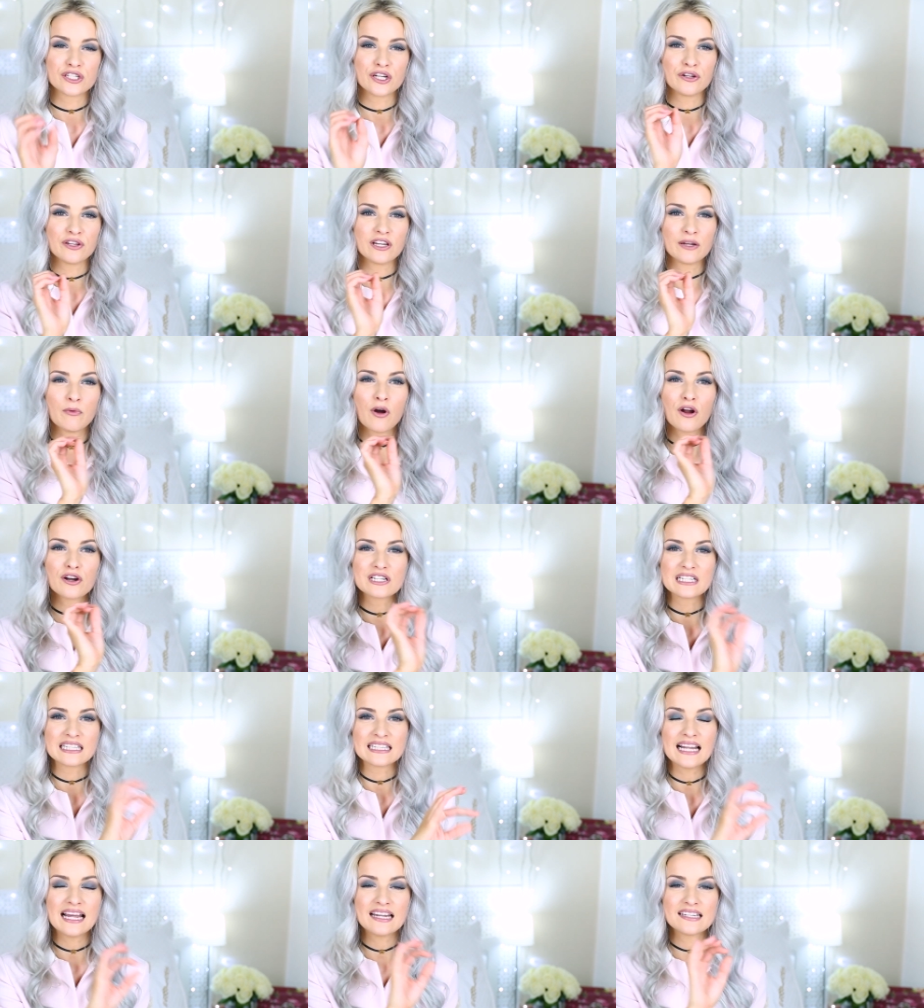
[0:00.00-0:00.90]
so they
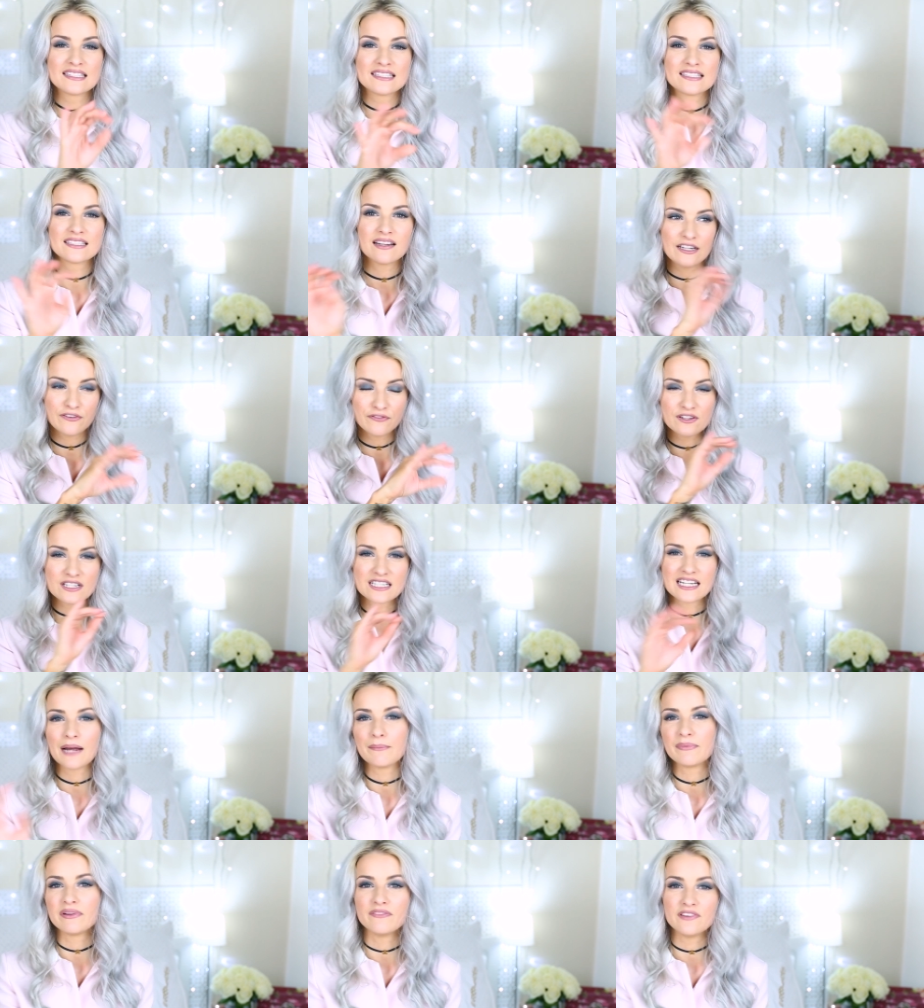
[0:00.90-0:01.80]
watch less different
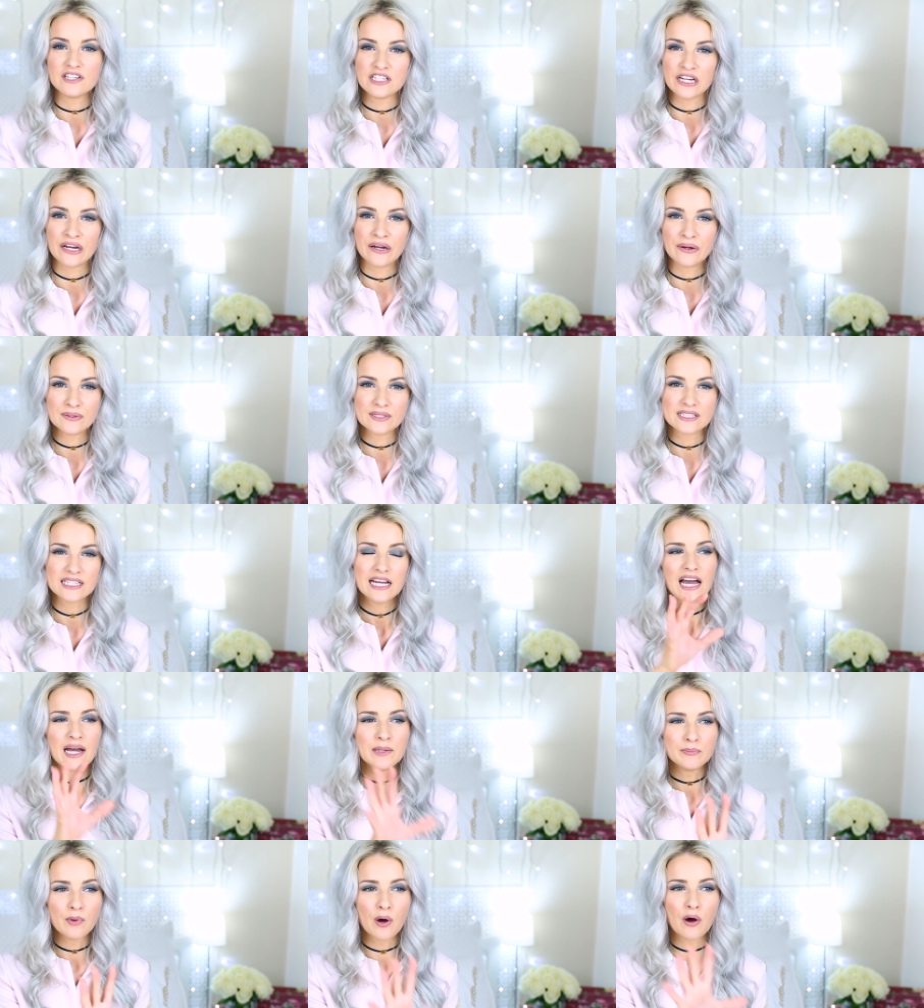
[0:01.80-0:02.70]
types of videos
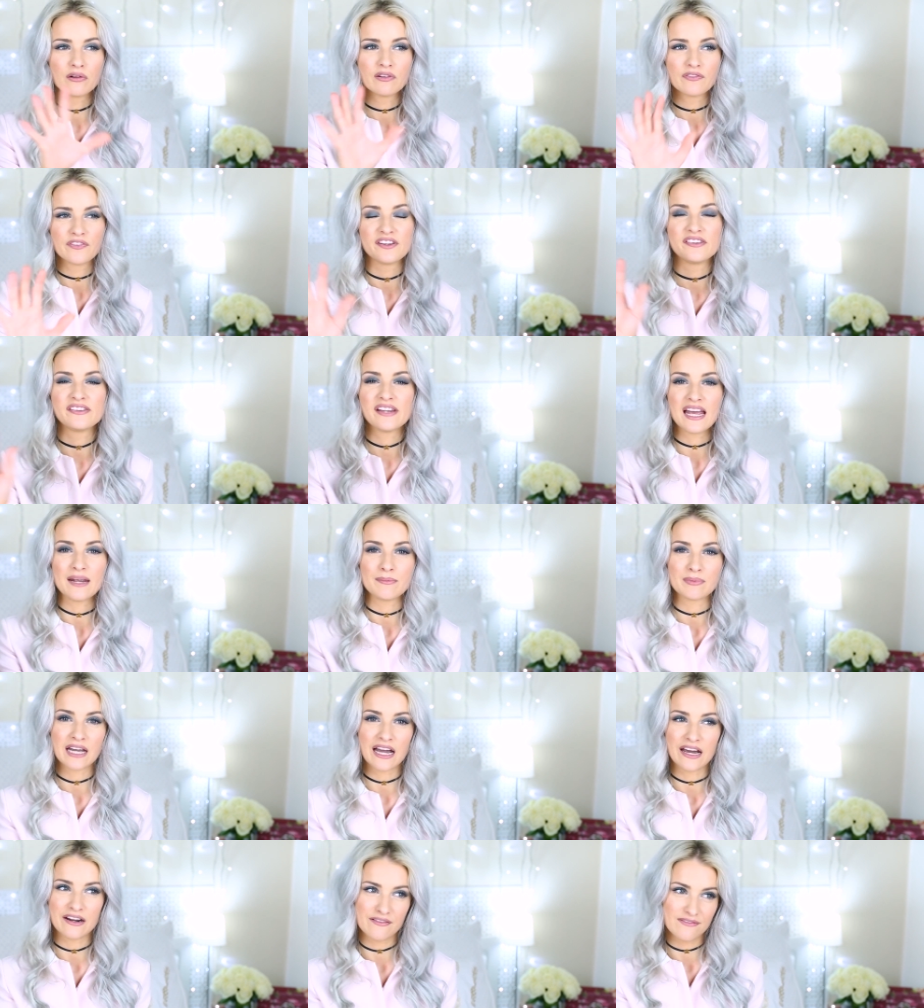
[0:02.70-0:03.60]
and more of the
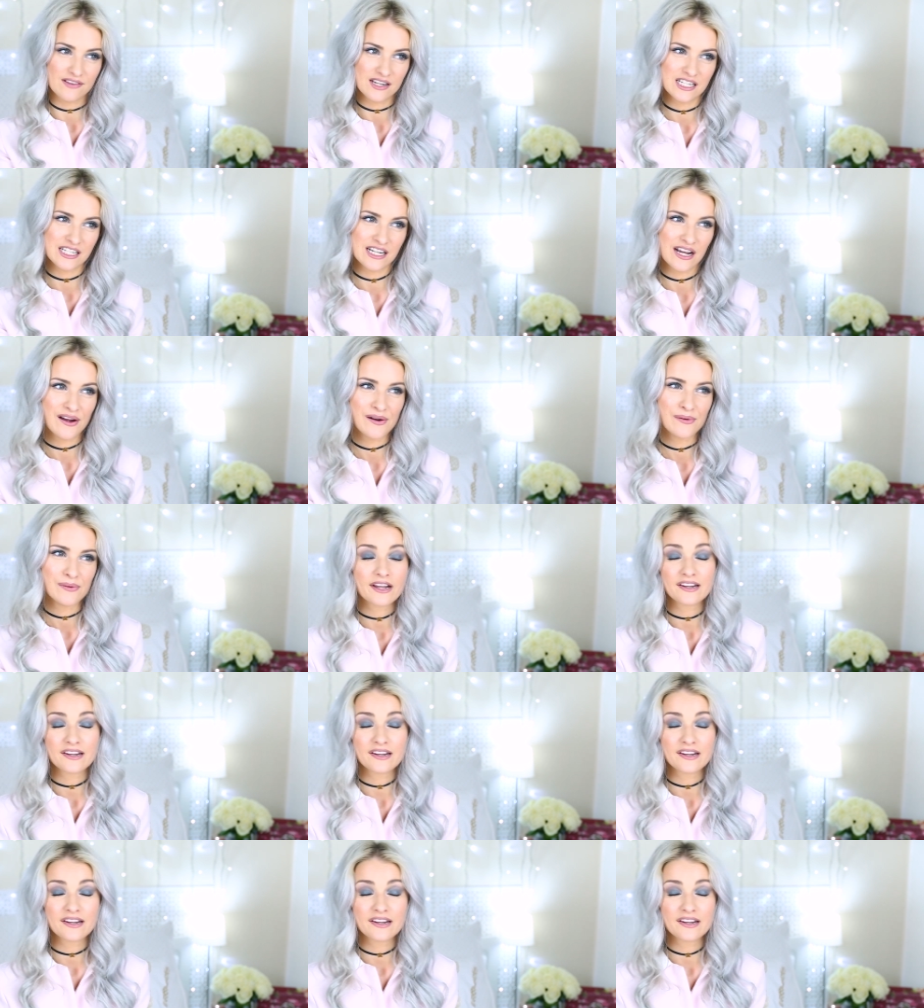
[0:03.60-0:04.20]
same kind of video.